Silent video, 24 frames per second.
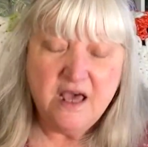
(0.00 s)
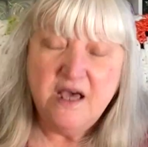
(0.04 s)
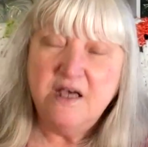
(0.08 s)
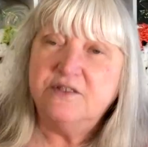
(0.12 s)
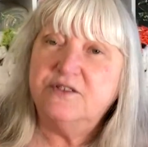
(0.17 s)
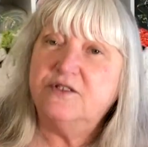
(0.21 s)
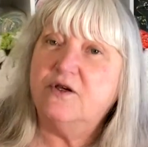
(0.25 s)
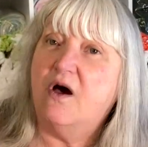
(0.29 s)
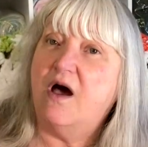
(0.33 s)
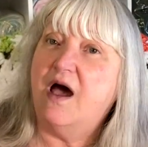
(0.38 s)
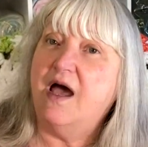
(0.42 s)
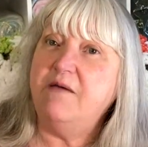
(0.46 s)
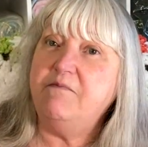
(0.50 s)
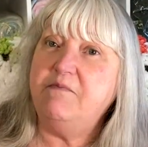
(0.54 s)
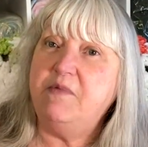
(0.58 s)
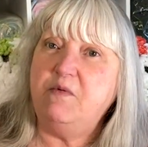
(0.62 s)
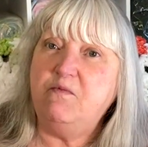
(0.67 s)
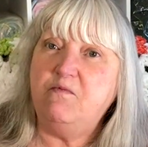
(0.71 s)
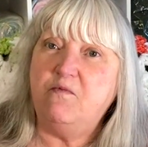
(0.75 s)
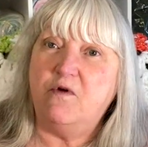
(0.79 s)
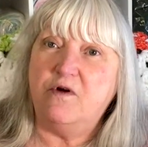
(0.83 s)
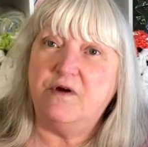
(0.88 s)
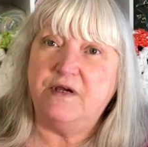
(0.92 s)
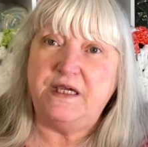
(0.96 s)
So I've
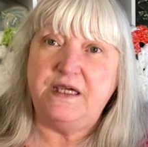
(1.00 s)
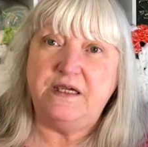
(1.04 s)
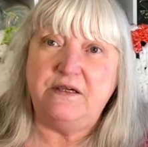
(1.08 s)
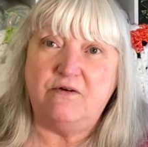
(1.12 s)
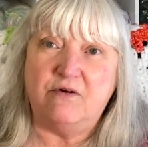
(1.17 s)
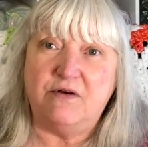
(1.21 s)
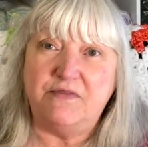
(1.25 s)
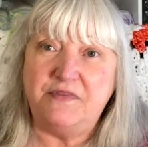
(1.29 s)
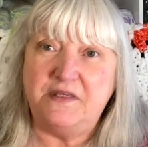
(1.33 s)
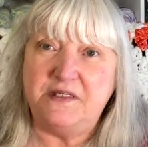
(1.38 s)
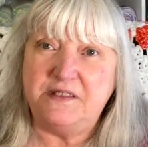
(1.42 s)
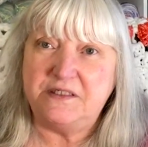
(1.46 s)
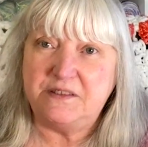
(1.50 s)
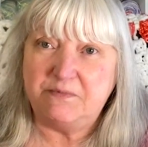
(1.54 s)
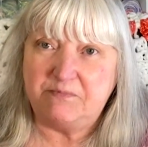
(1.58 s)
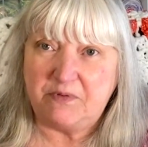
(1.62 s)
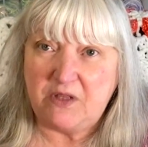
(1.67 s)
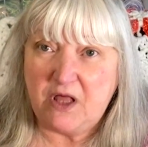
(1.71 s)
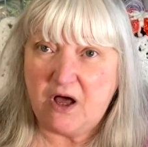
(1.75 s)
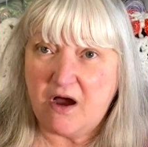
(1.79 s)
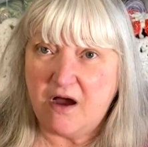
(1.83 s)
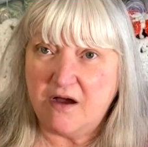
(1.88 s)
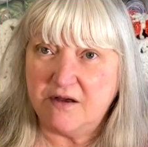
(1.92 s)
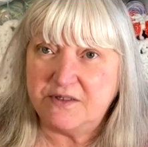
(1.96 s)
been working on these
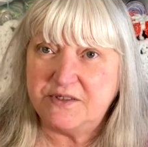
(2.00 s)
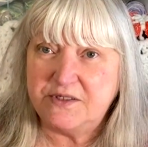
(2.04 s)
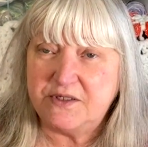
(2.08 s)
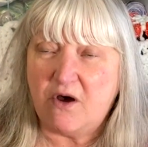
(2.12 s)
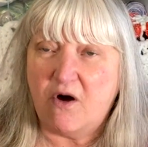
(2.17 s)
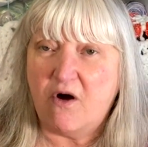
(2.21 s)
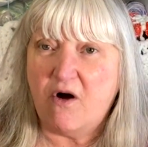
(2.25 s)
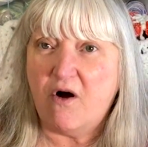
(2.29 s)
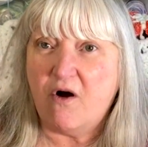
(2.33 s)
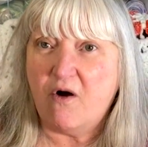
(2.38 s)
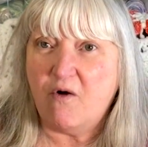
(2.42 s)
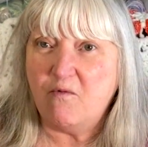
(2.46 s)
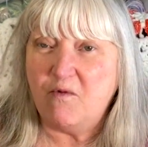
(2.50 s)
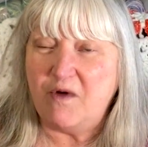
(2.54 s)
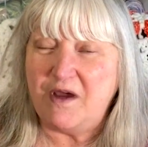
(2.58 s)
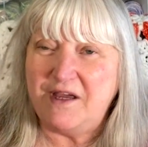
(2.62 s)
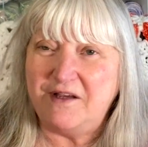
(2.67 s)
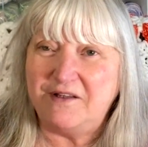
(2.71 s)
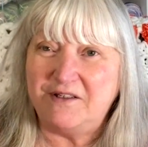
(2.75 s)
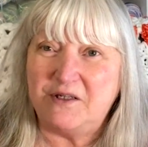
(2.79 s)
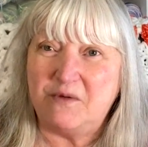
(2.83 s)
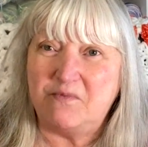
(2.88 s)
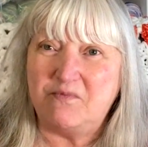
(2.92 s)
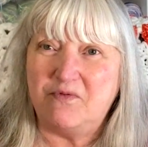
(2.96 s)
blocks all
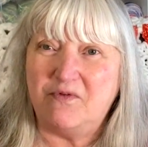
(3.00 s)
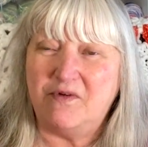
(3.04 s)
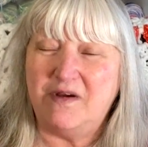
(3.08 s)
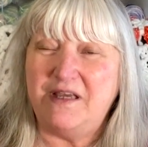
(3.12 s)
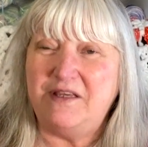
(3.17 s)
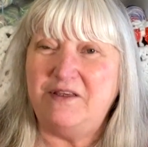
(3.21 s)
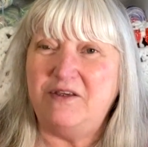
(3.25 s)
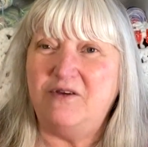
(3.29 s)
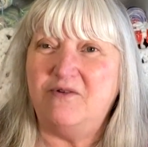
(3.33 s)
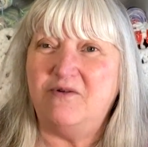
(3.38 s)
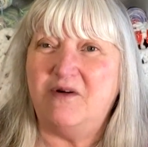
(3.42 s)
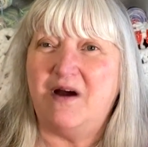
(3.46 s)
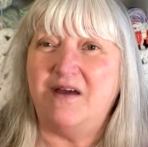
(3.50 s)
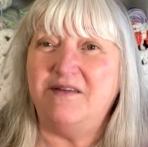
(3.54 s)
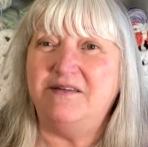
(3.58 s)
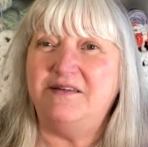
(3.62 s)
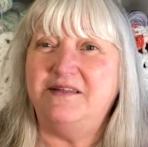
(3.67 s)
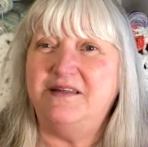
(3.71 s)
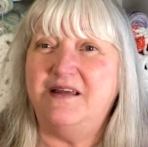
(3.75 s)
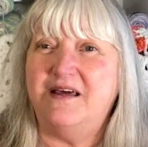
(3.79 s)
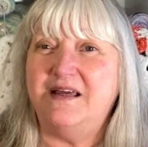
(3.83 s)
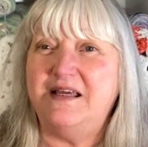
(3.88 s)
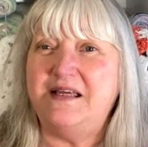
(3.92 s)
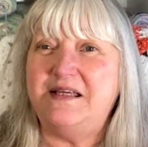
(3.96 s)
week to bring you a
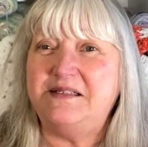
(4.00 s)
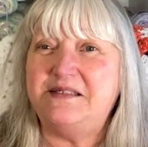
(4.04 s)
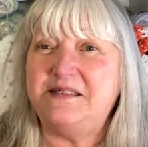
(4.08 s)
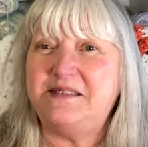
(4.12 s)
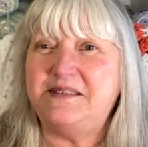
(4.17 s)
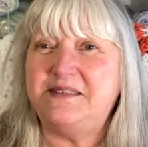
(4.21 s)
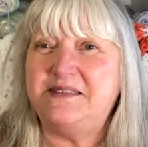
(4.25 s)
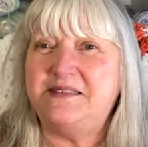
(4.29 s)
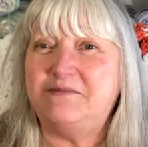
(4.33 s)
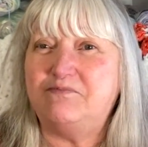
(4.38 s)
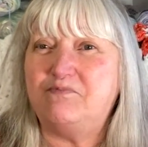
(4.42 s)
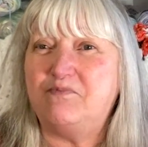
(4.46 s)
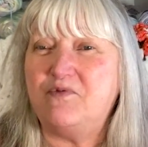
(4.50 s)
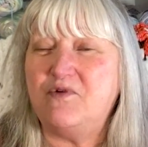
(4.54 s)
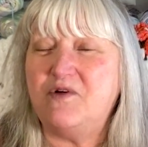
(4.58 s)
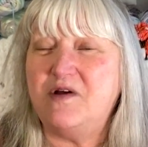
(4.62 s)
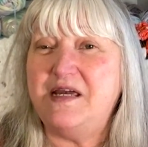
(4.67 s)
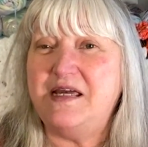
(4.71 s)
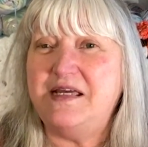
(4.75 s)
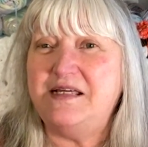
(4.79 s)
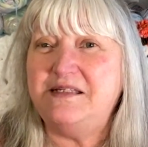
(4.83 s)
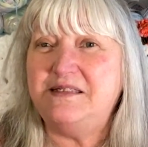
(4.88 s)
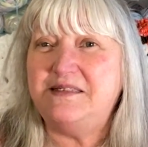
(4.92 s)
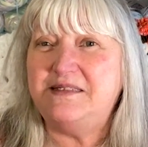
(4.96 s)
nice
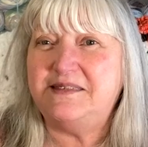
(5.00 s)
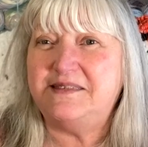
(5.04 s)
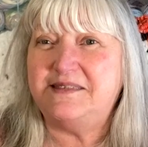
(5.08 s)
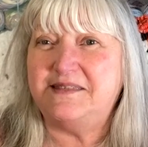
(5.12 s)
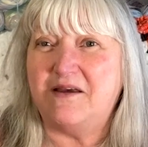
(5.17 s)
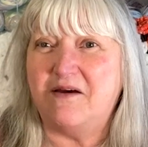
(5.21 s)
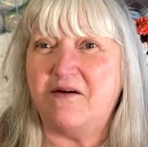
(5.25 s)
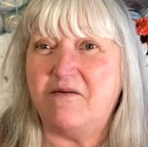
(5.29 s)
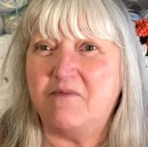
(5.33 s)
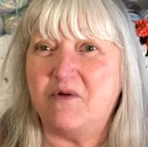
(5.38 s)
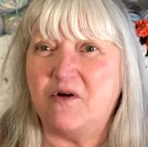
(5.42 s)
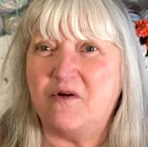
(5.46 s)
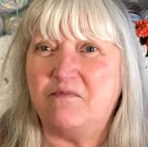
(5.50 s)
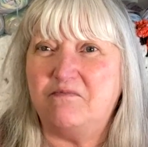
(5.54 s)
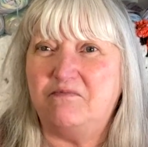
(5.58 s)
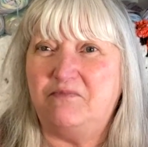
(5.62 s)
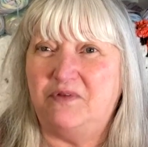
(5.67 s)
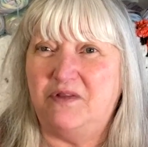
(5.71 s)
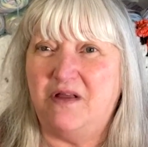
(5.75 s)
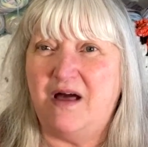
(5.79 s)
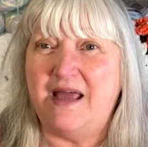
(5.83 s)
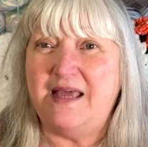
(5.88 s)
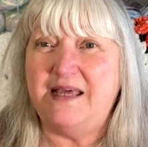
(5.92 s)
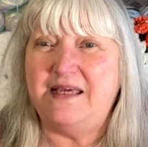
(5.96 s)
spring summer
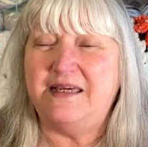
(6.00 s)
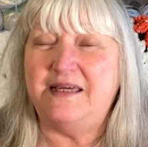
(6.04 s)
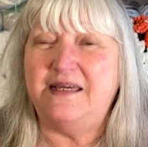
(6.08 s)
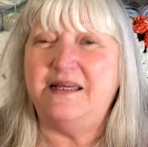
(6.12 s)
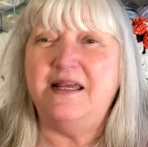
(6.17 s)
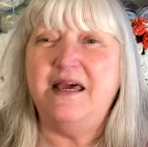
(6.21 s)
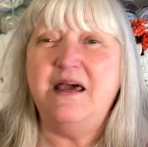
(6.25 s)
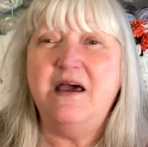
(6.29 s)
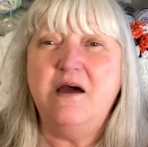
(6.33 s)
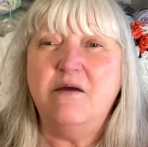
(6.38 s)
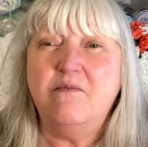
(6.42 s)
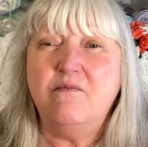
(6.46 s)
blanket,